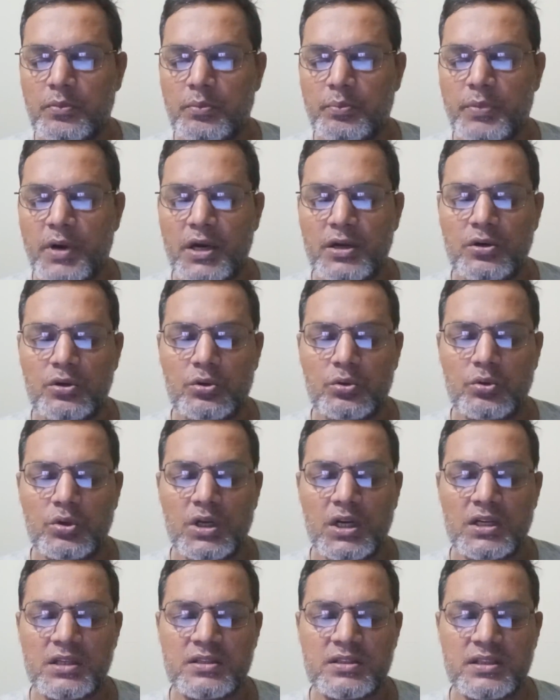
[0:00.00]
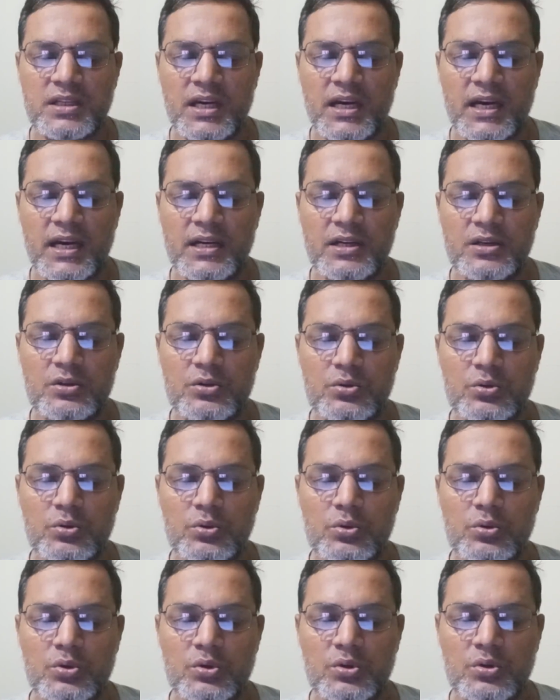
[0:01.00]
binoculars, and
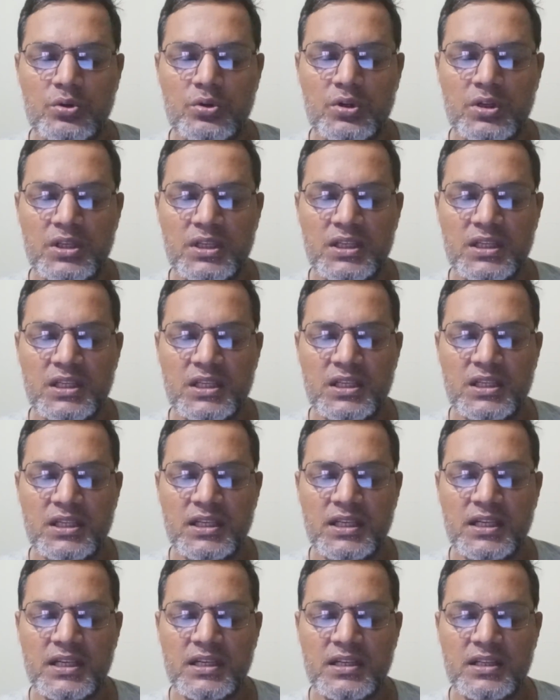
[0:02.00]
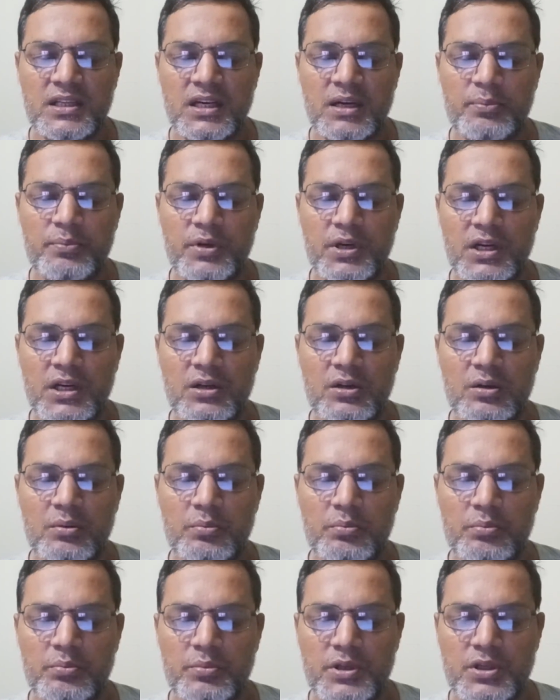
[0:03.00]
to recreate the
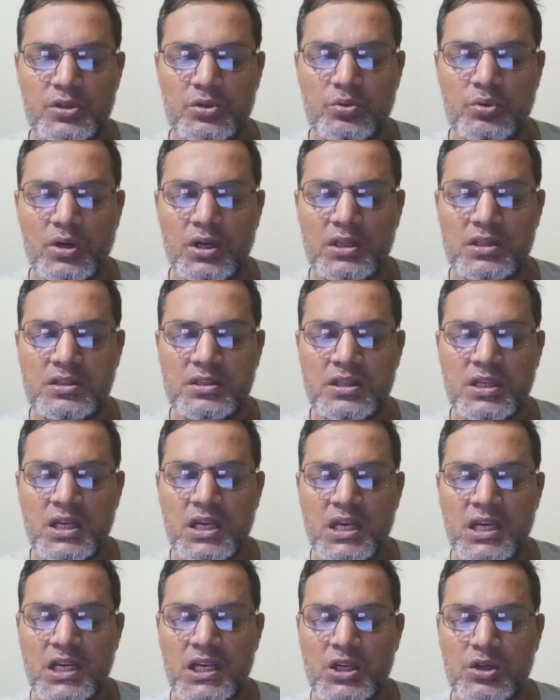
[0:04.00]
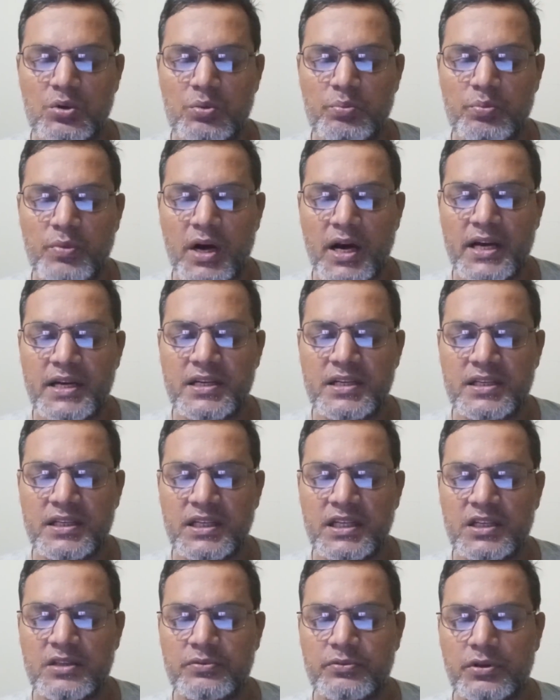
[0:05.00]
visuals you might
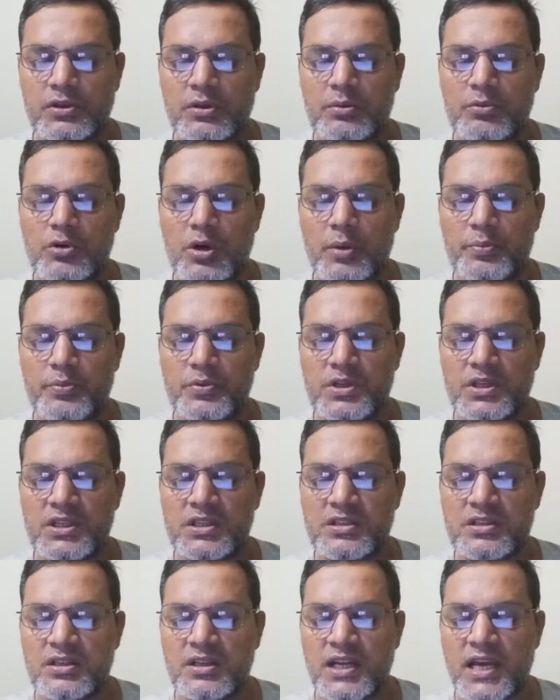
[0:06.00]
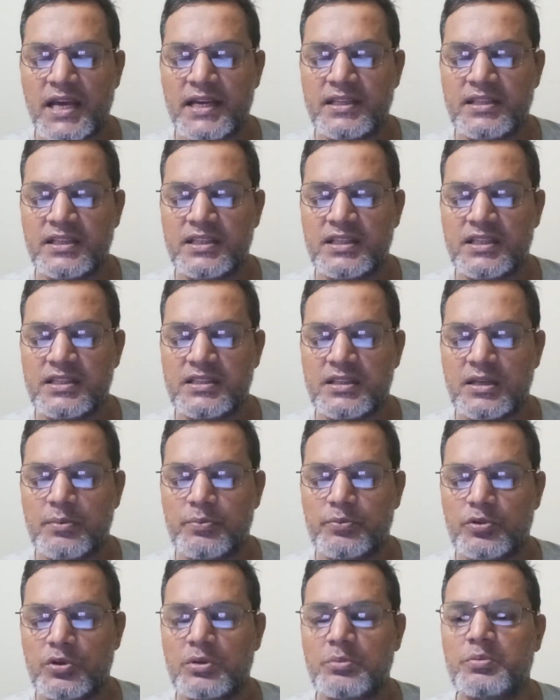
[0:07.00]
get from optics like the
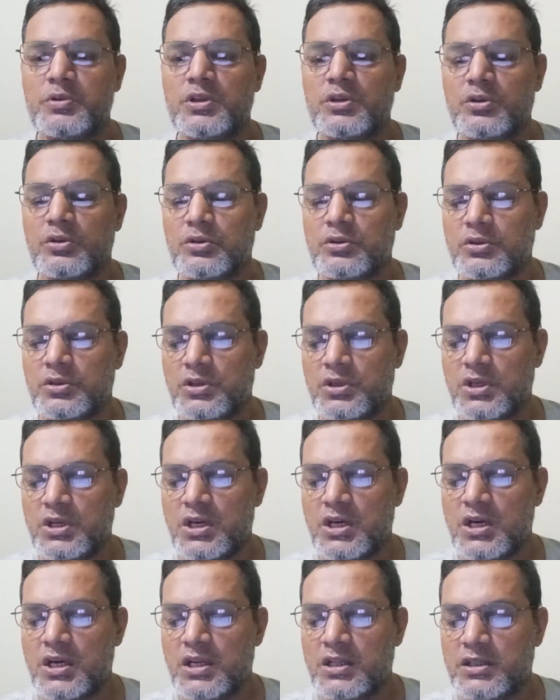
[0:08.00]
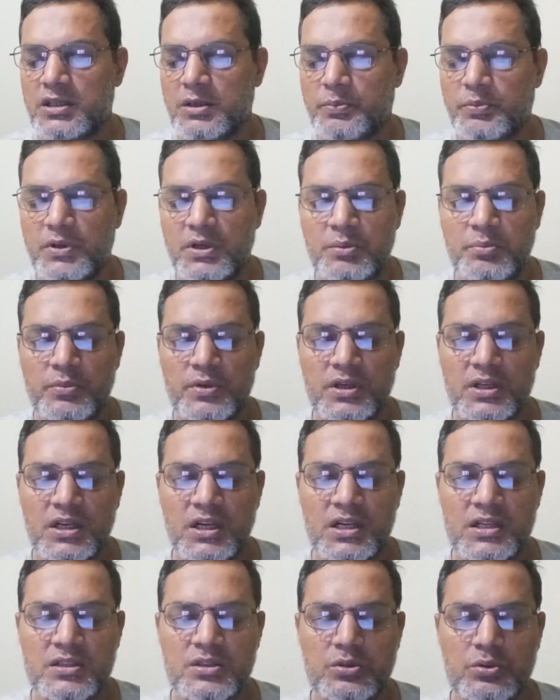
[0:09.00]
example below. The
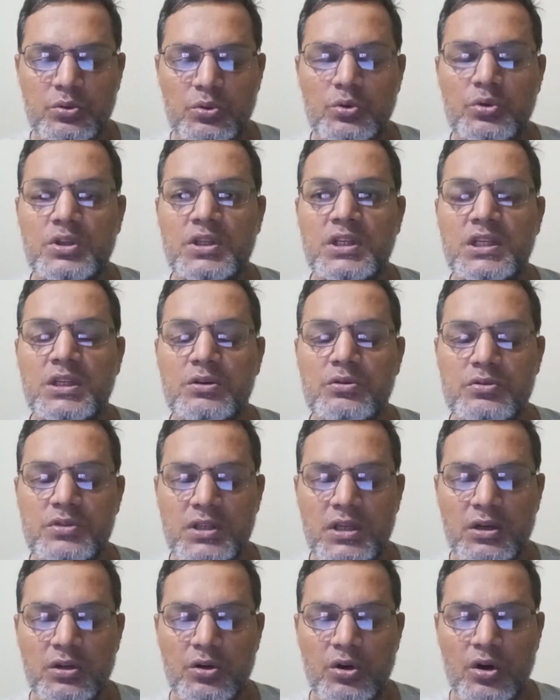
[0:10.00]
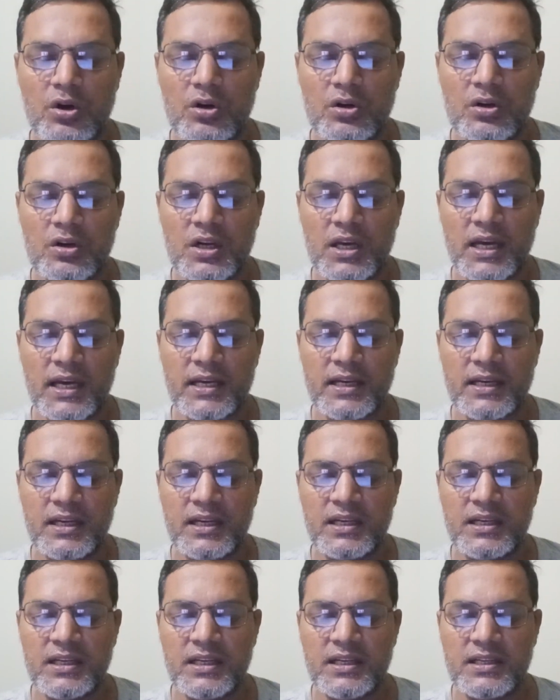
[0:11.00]
filmmakers would use a long
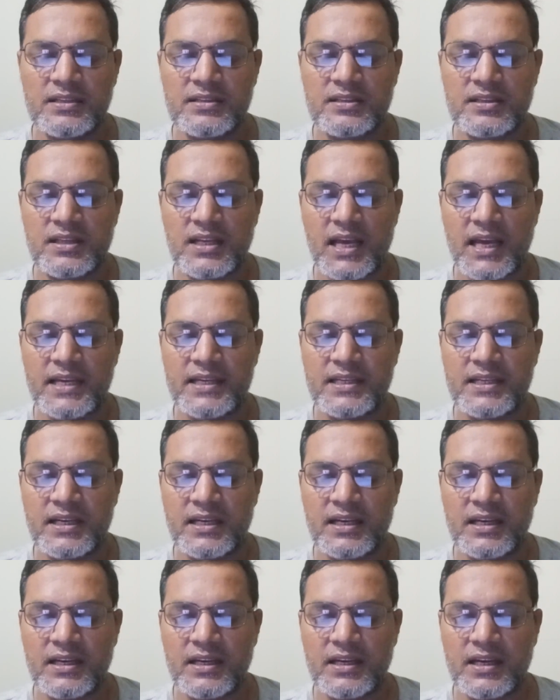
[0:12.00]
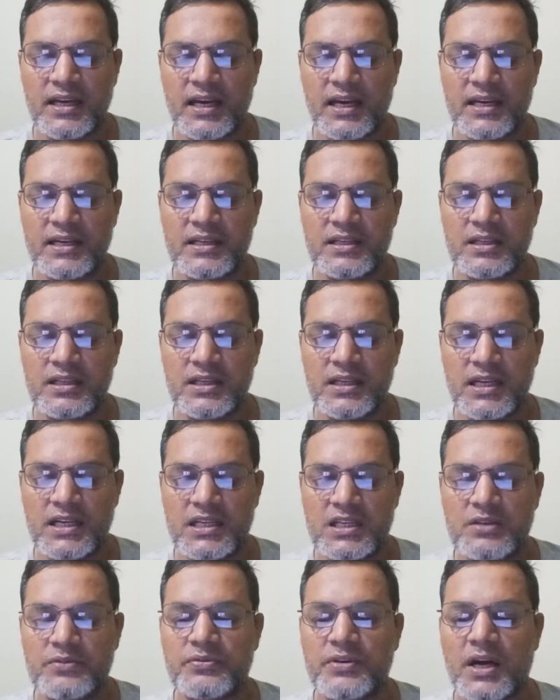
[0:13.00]
angle lens like an
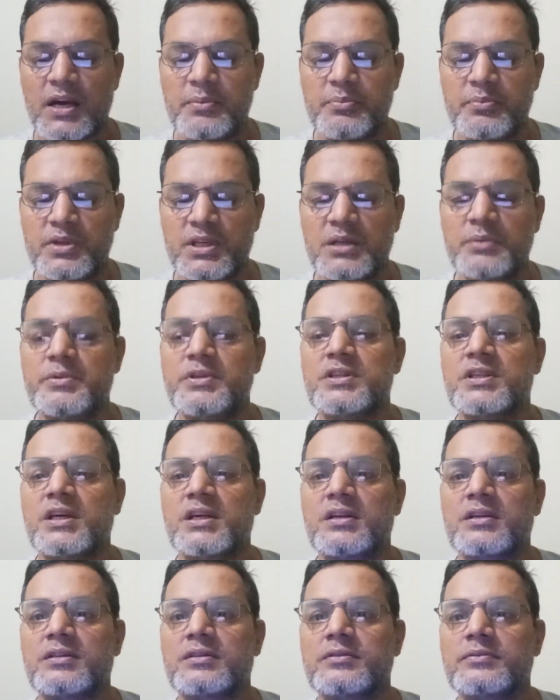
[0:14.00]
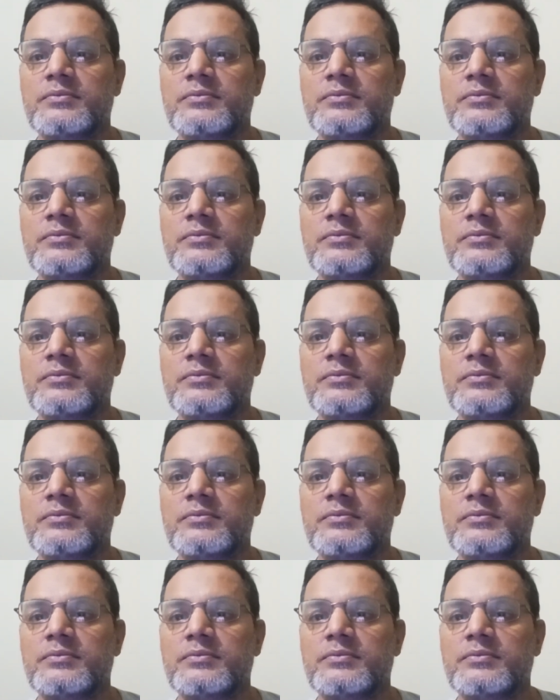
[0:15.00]
85 mm.